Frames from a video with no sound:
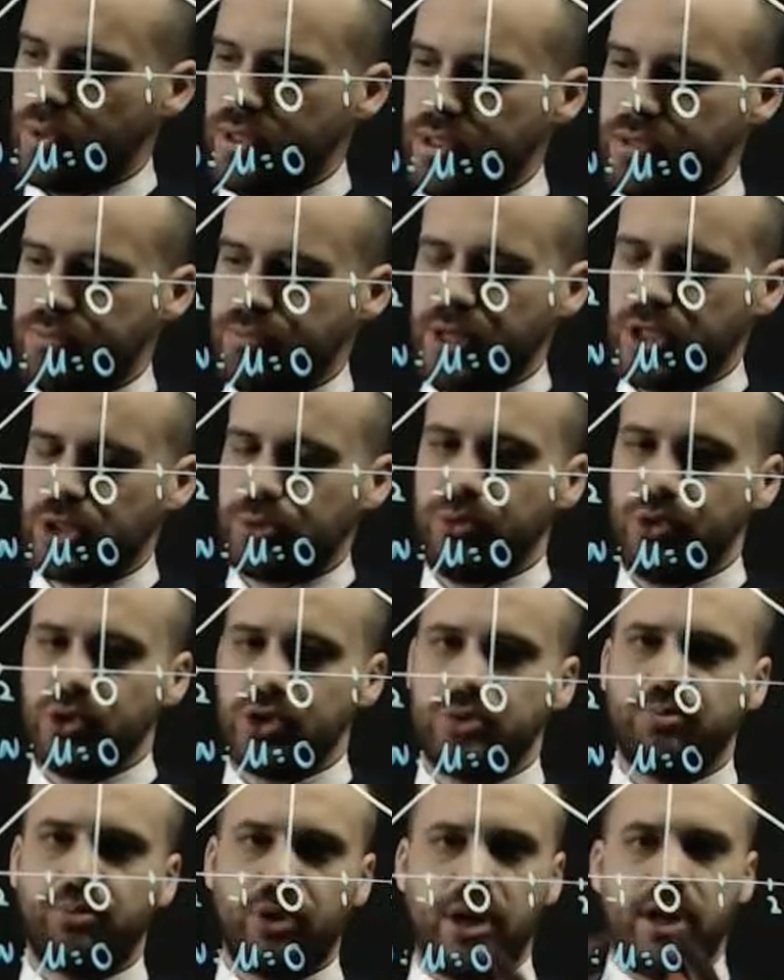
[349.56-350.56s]
one is much more
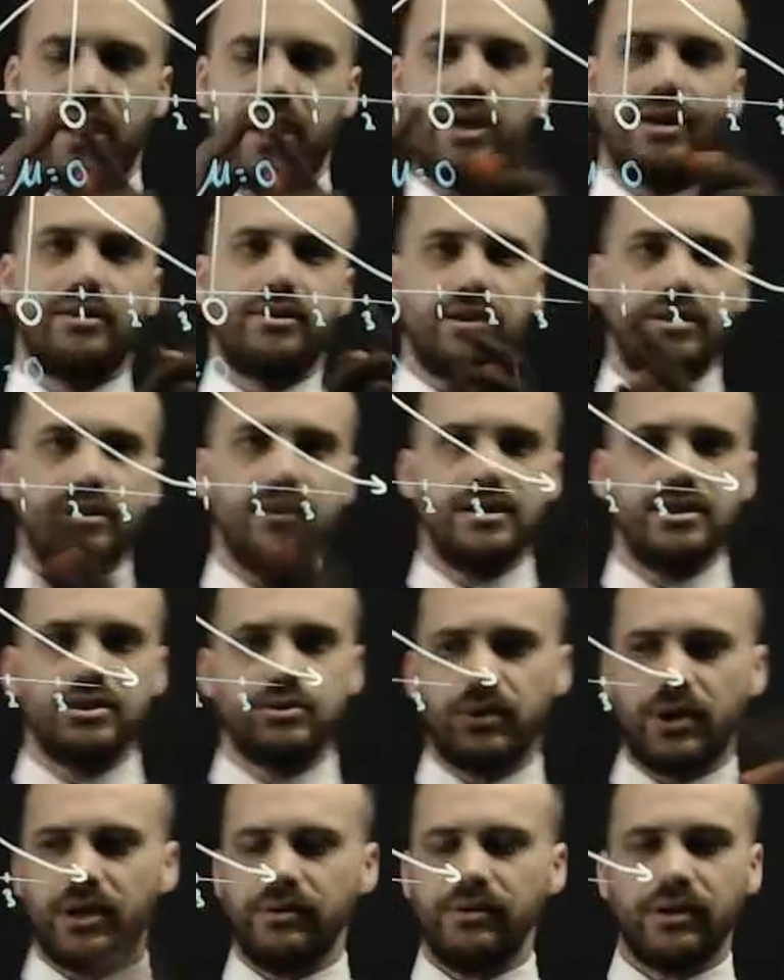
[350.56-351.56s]
spread out than
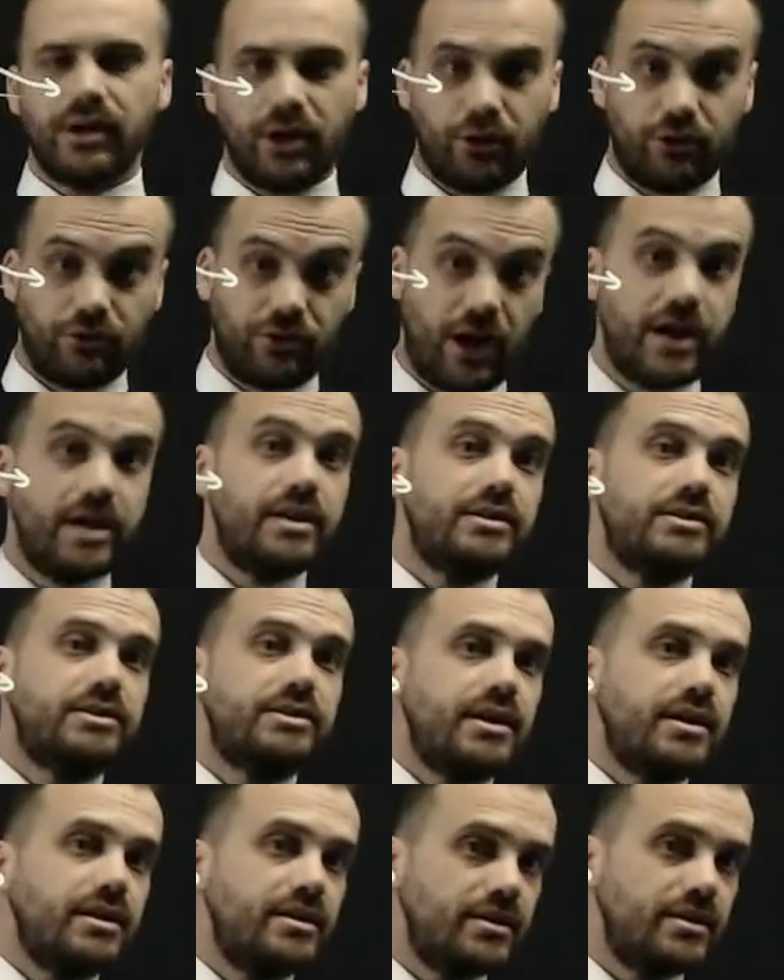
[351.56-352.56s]
this one, a greater
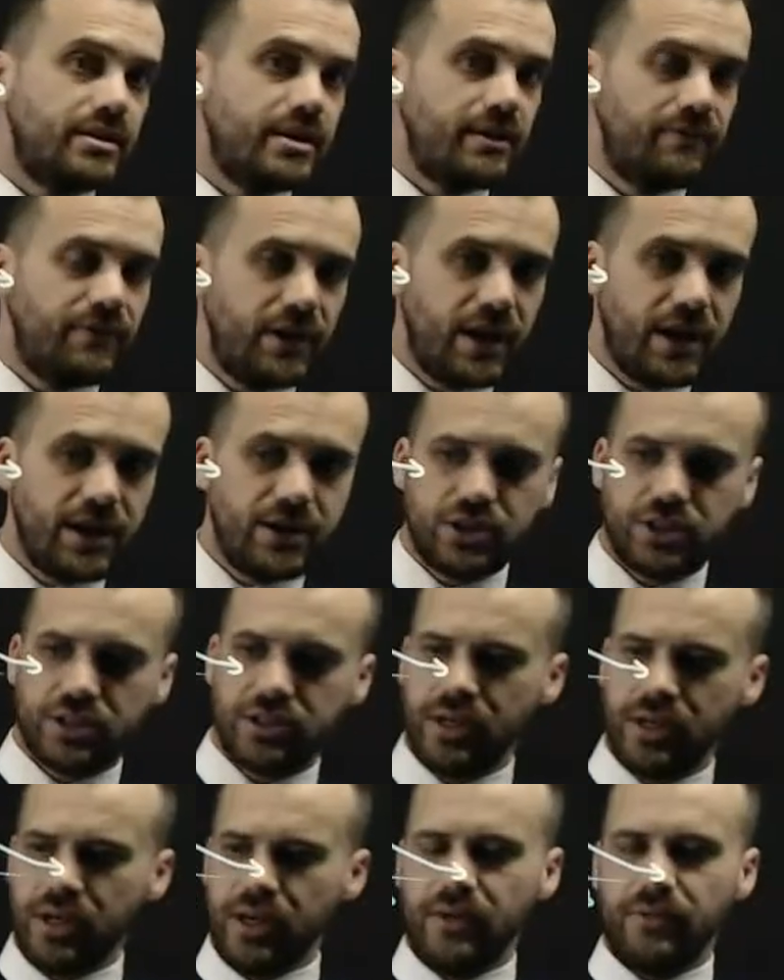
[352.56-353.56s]
standard
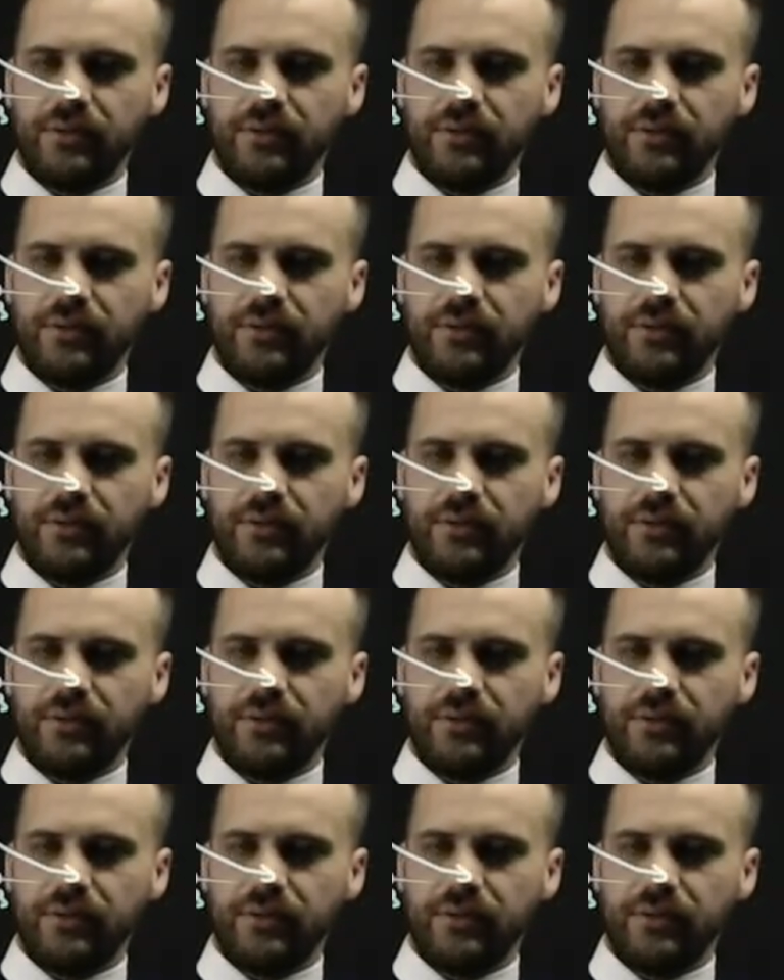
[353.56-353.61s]
deviation,